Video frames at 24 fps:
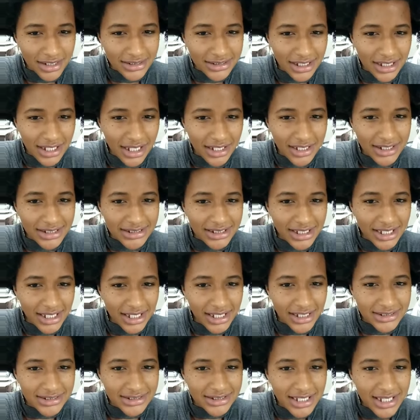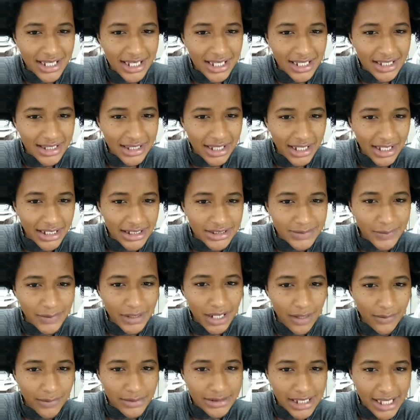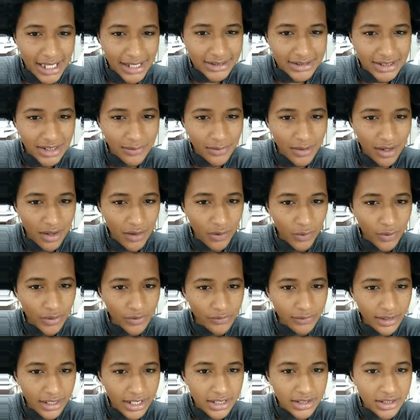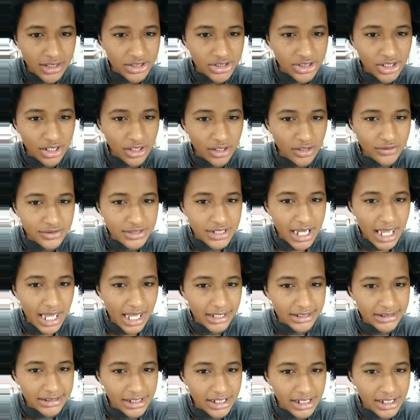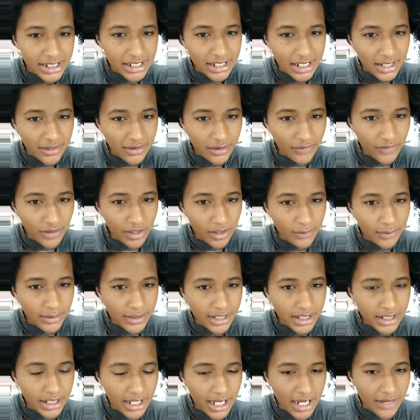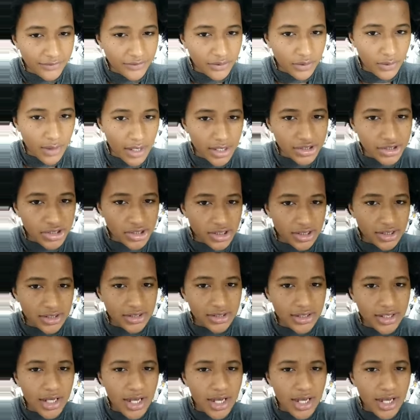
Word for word: Tayana says, thanks, but I was asking about when raking the gel, not in the very beginning after washing.